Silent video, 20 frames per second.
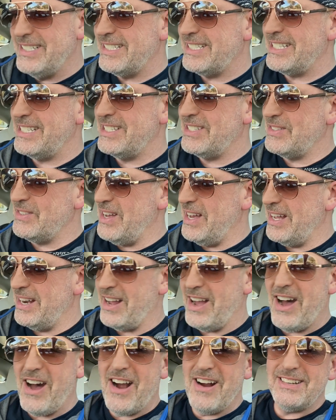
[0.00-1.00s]
is
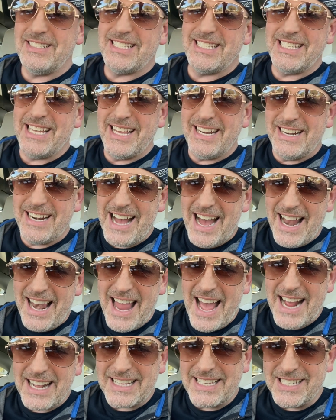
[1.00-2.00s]
heart-centered. I
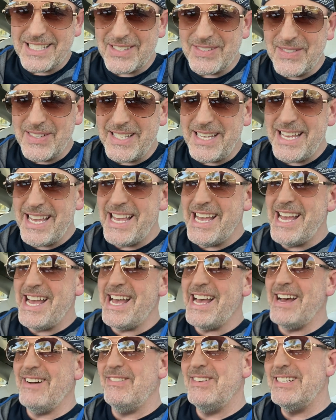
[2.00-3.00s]
like this one.
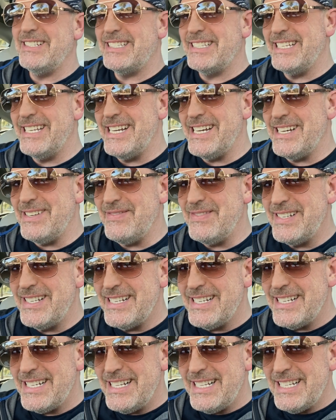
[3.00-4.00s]
Yeah, what's up?
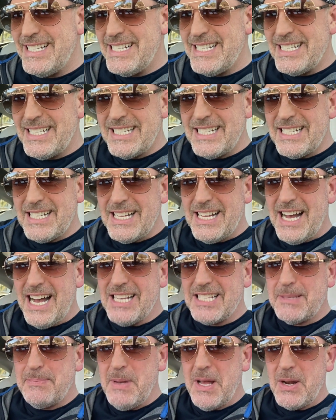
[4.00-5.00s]

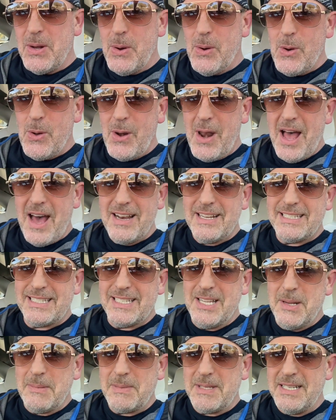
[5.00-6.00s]
I spent a whole lot of
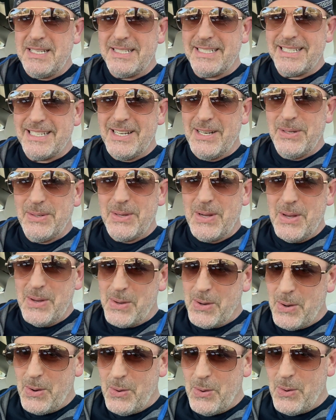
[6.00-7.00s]
something on a
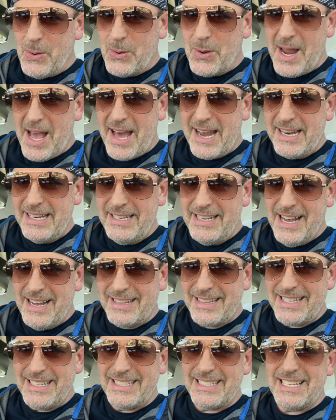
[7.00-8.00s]
whole lot of
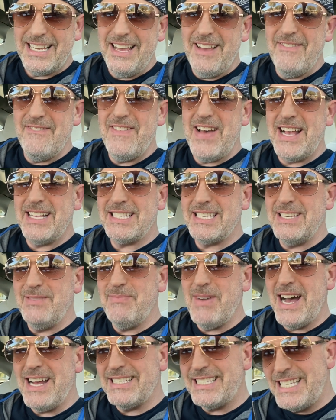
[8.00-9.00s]
nothing, investing
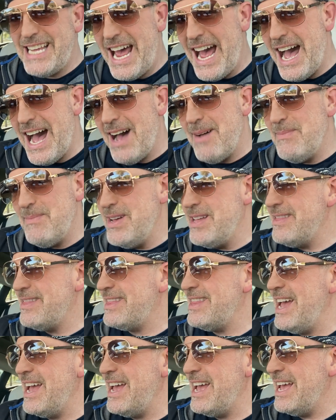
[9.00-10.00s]
my time in
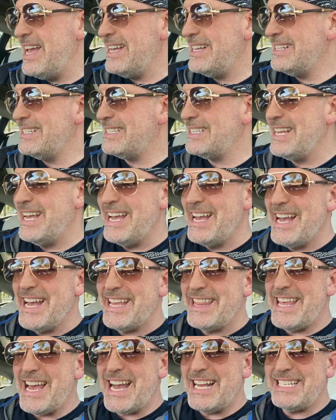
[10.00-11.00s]
things
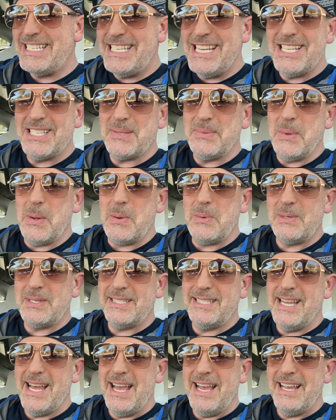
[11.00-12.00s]
that just won't
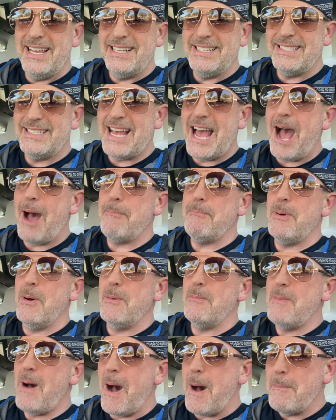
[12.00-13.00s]
change. I put
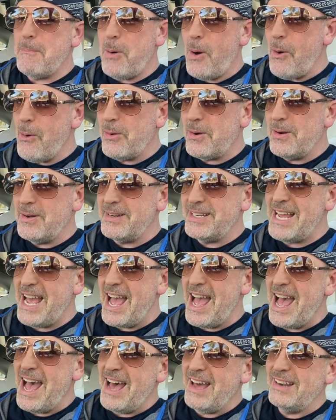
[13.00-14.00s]
my pointer
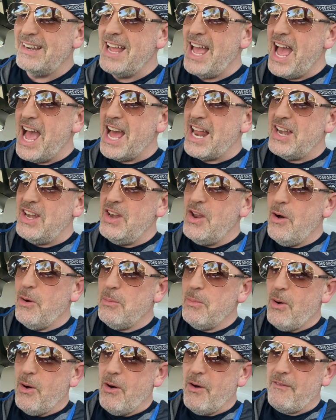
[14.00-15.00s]
down, no
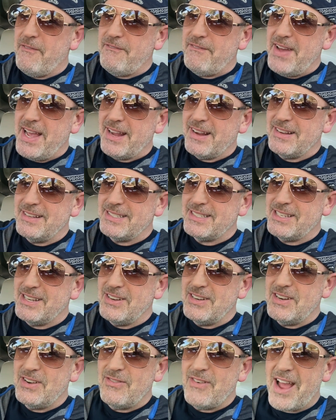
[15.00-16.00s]
more fingers
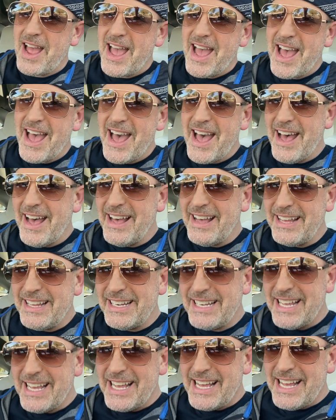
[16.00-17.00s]
turned around.
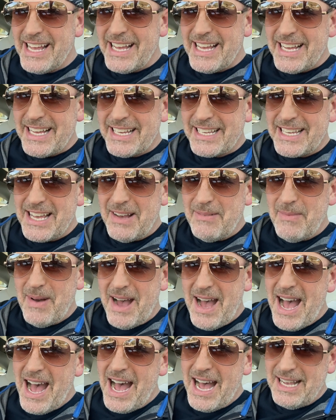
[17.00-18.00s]
Got my
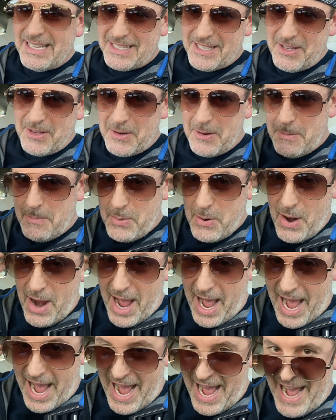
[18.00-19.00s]
eyes on a
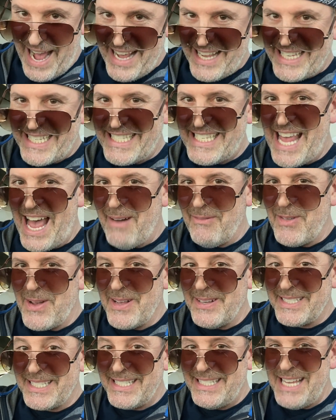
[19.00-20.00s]
prize that
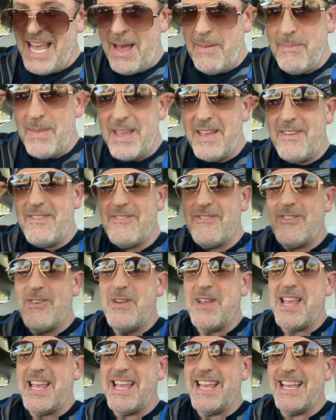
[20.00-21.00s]
will set me
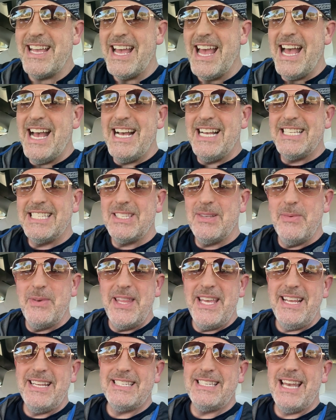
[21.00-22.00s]
free. So with
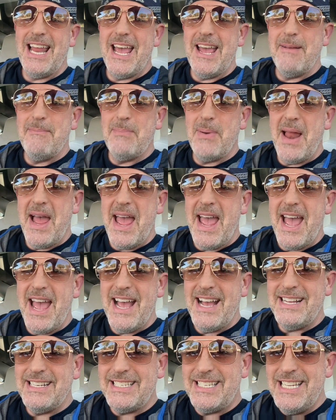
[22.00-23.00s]
each laid
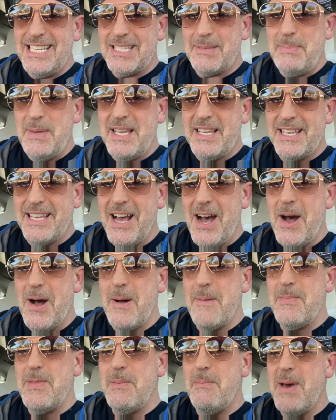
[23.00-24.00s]
plan, just
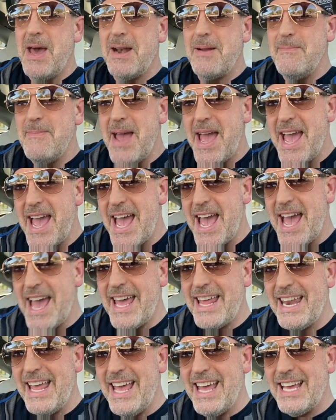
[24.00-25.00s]
become the better man.
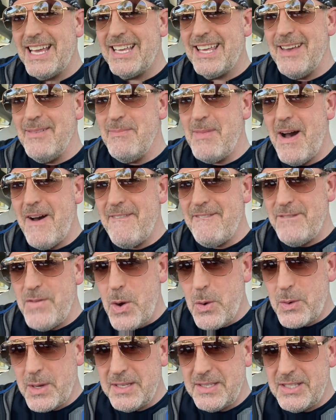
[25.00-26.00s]
Get my
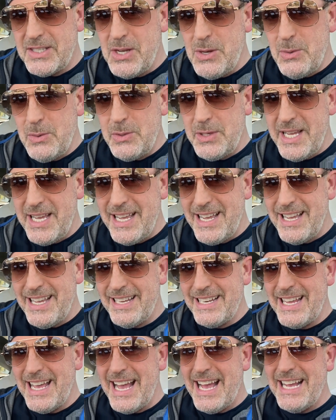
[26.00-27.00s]
focus tuned
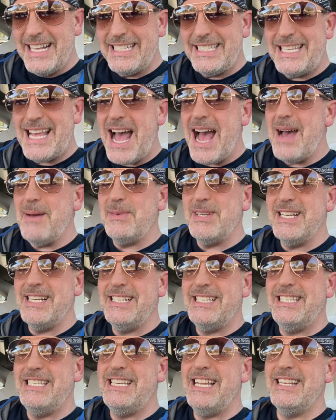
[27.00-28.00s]
in, time to
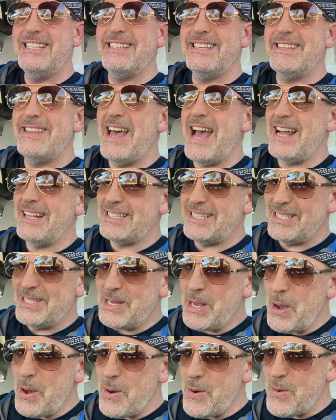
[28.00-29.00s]
chisel that
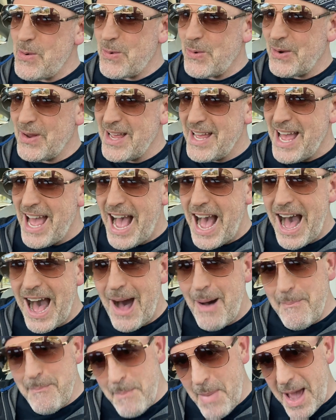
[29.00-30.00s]
stone.
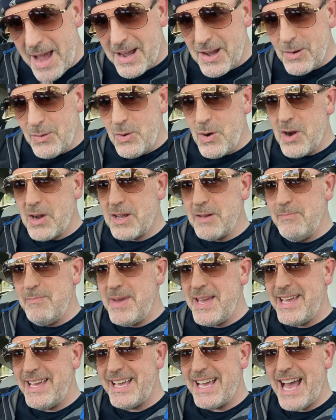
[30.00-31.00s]
I'll make a work of
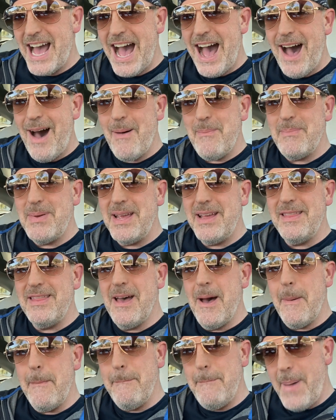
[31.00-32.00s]
me, I'll be
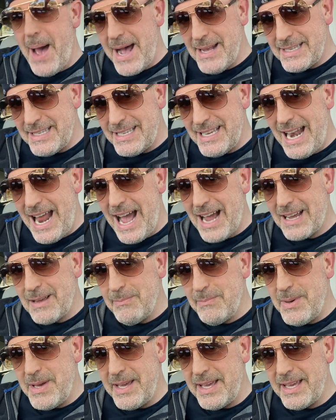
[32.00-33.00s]
the best that I can
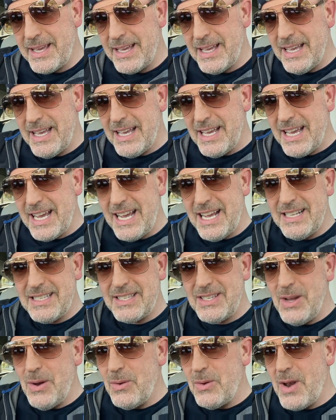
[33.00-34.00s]
be. It's
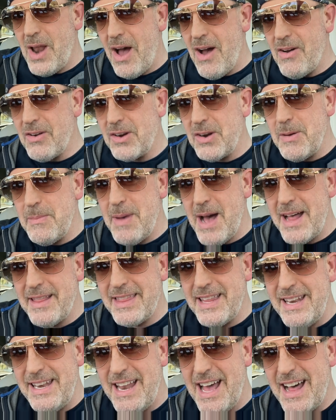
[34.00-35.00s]
no longer about
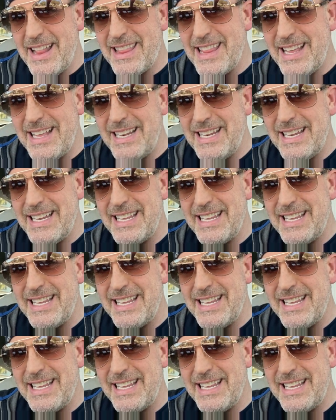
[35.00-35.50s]
the nothing.